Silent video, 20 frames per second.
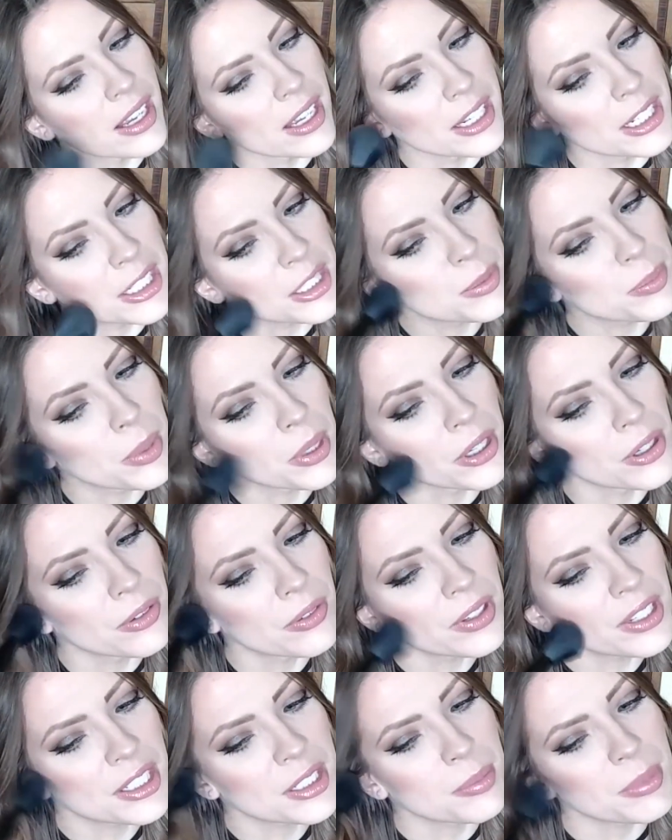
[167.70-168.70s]
and it's
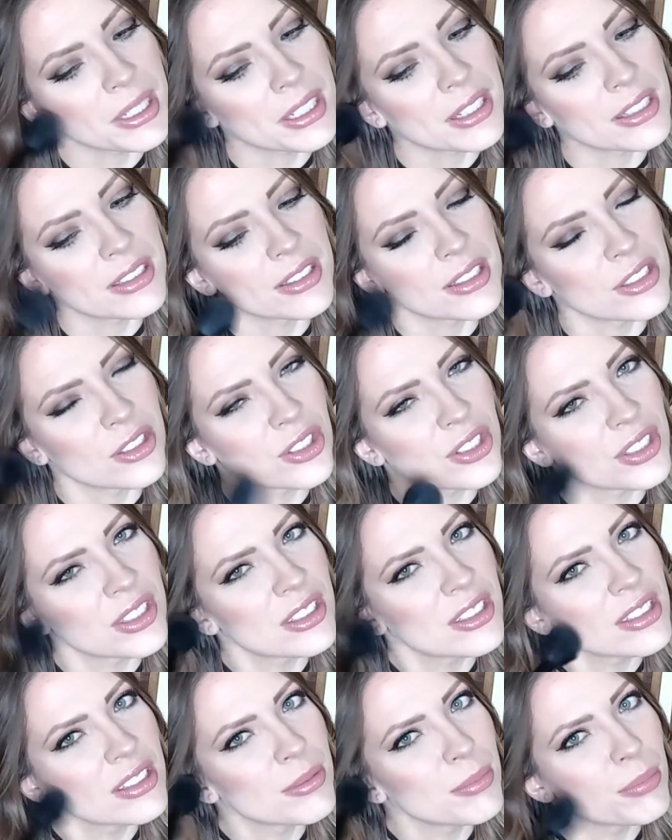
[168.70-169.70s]
perfect because it
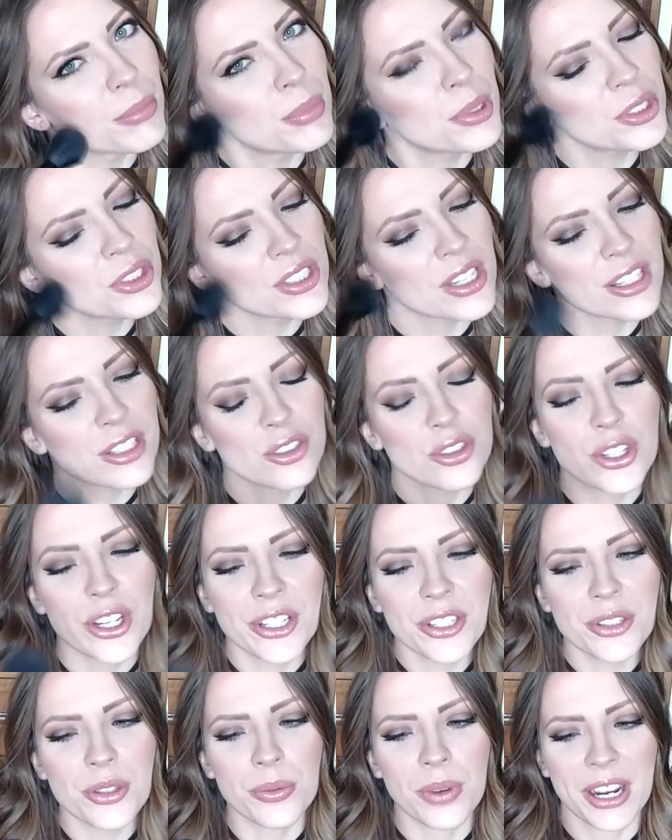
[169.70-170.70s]
just puts on
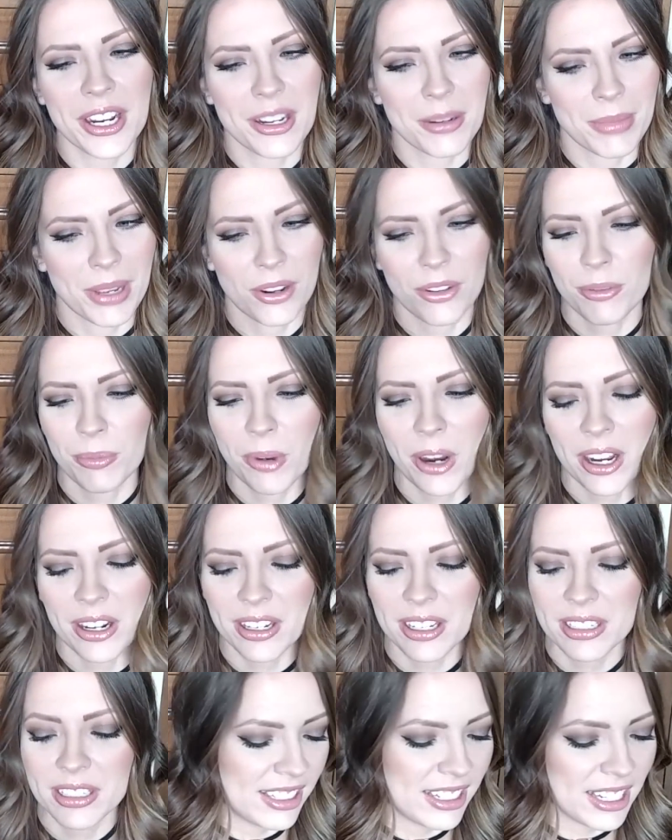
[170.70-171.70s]
just the right amount of
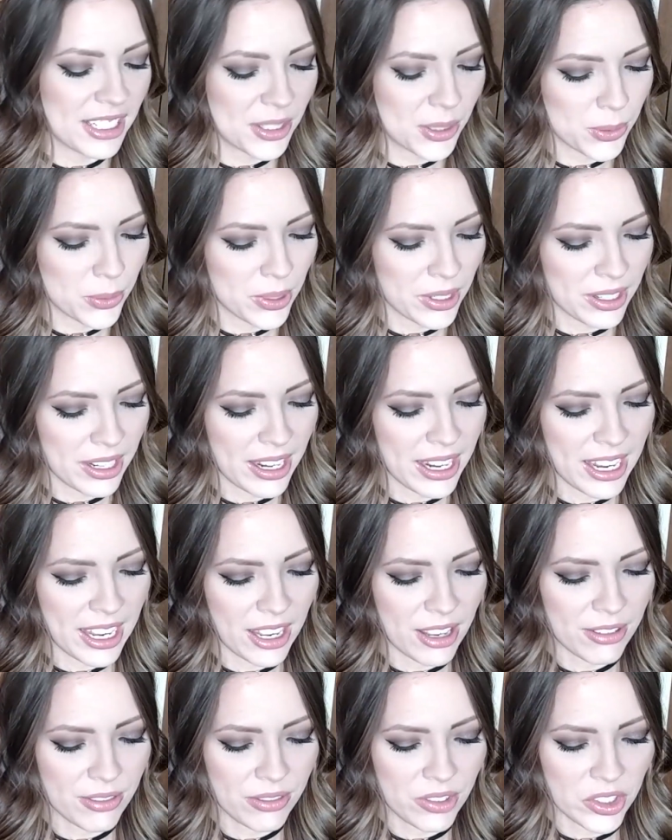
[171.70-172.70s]
product. The next one I
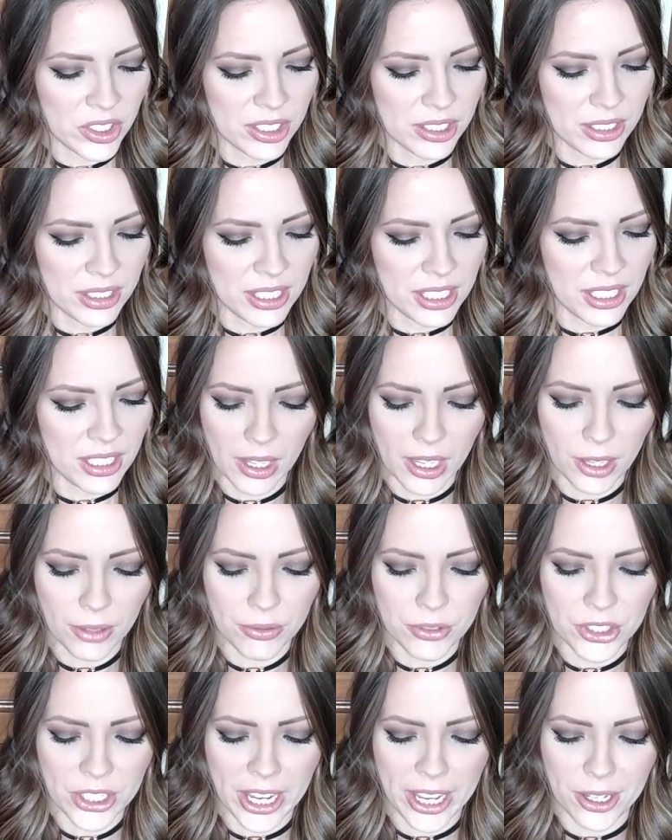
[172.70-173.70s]
have is the
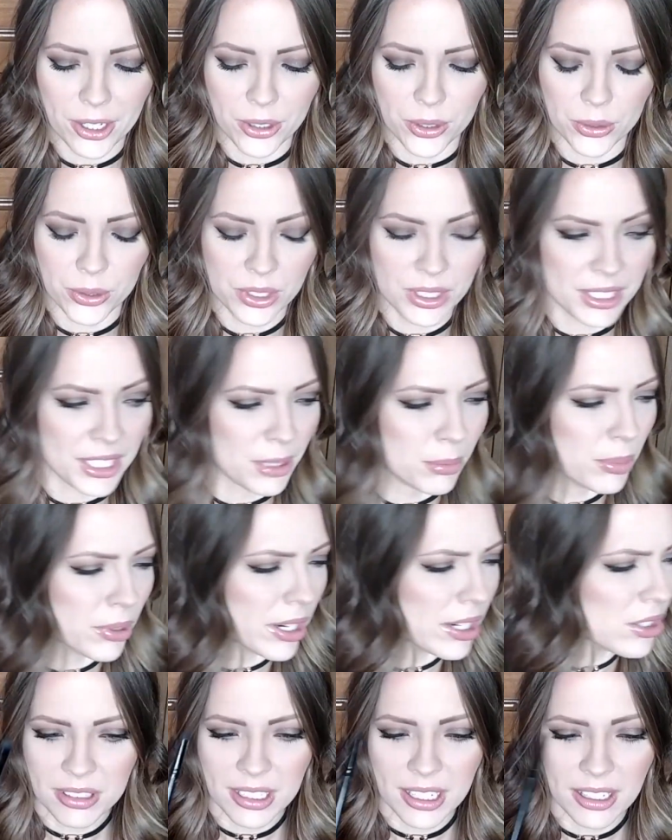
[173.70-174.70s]
e.l.f. Shadow C
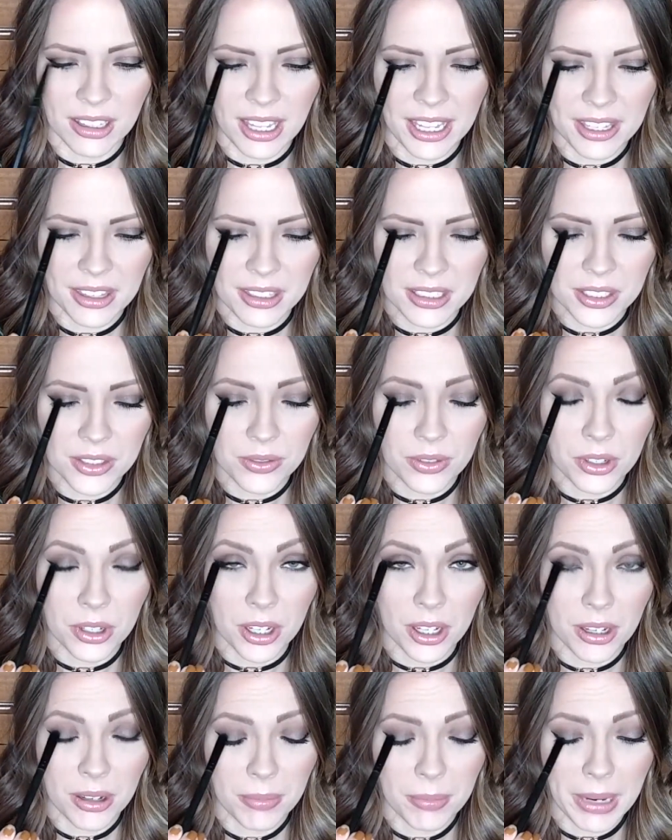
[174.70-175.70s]
brush, and I like this
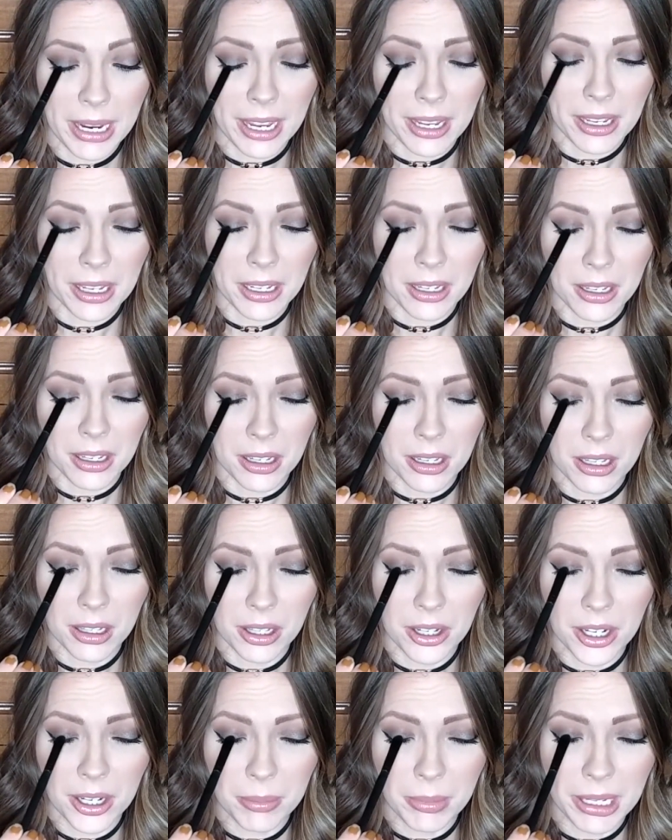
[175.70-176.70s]
for packing on
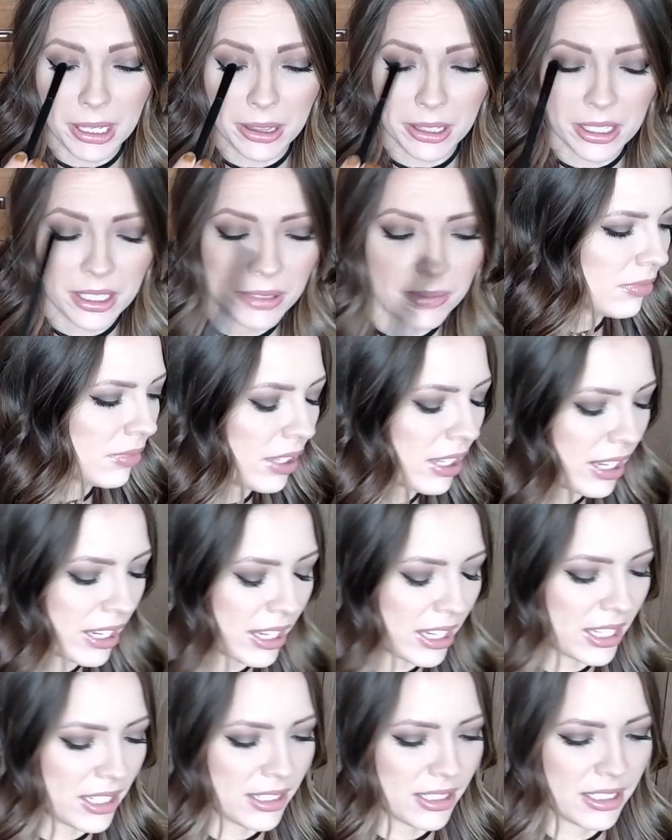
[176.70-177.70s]
color on my lid.
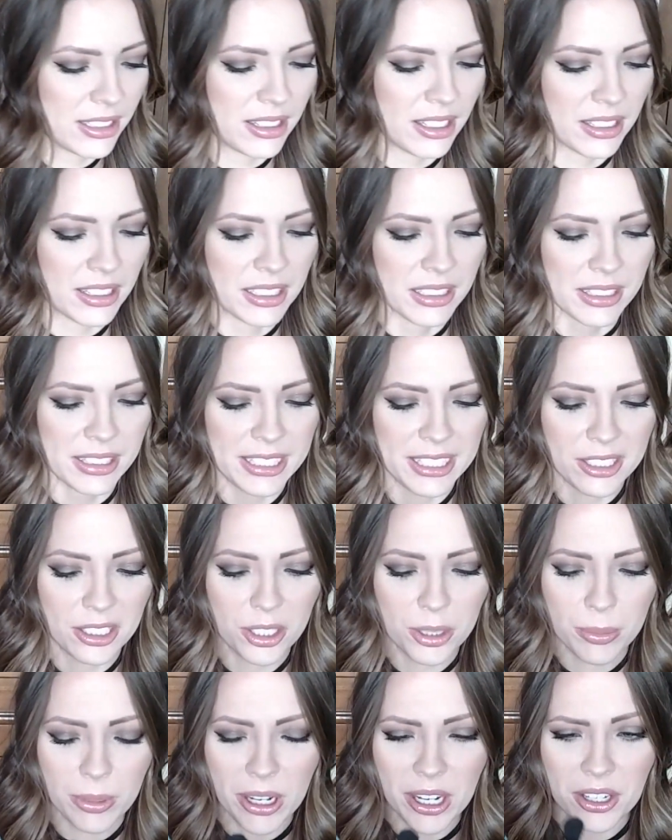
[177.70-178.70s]
And the
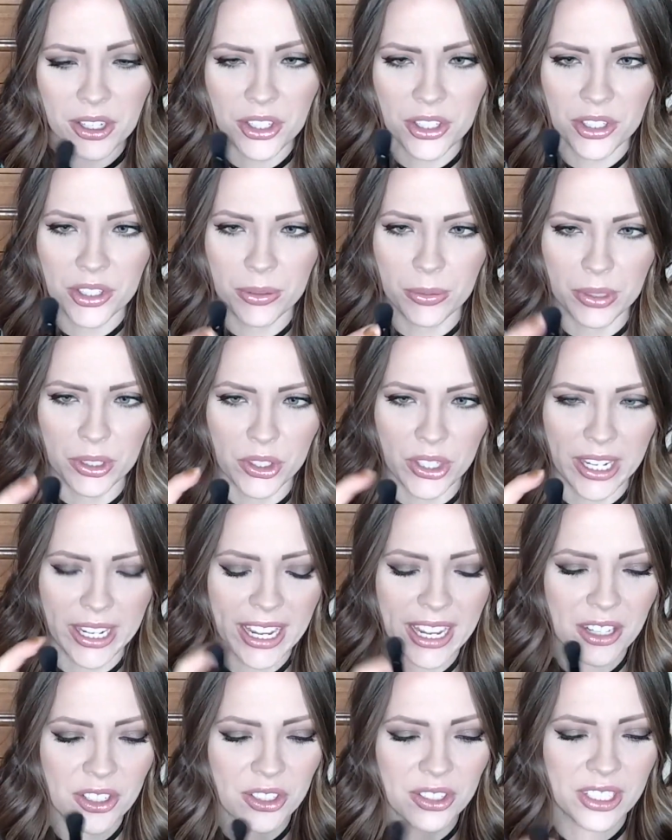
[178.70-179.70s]
concealer brush, which I
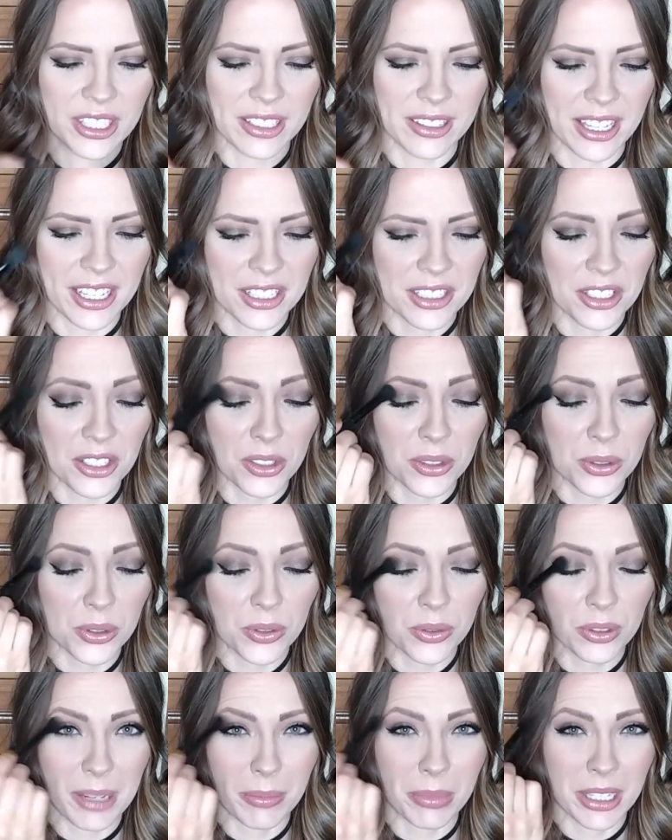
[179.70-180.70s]
actually like to use
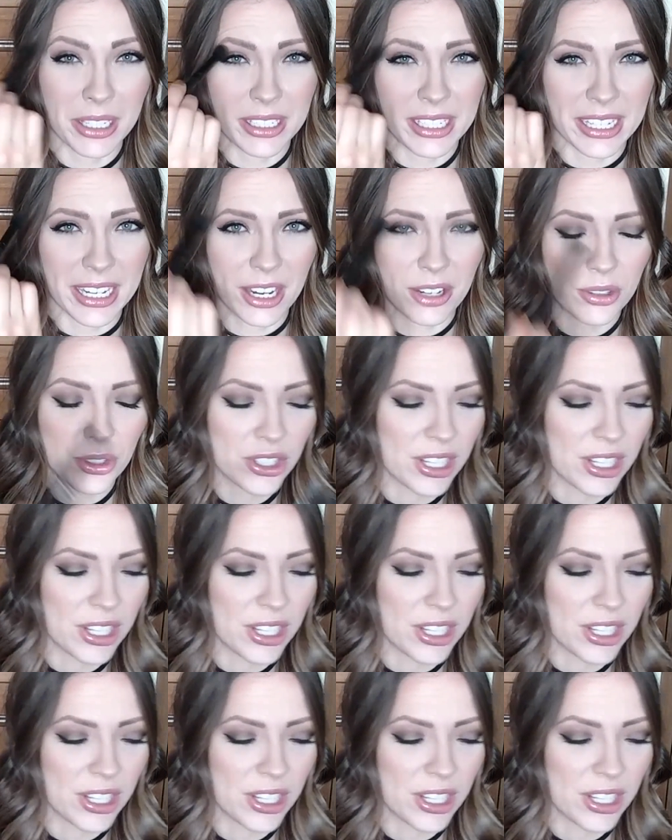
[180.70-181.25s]
for blending out